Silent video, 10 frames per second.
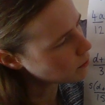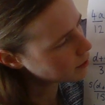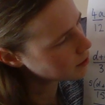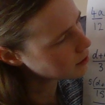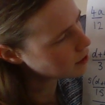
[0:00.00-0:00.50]

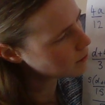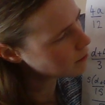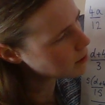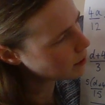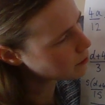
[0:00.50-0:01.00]
one
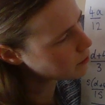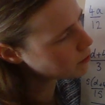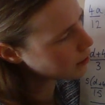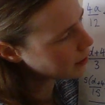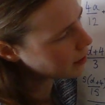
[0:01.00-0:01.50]
times this by
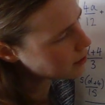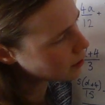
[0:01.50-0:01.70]
3.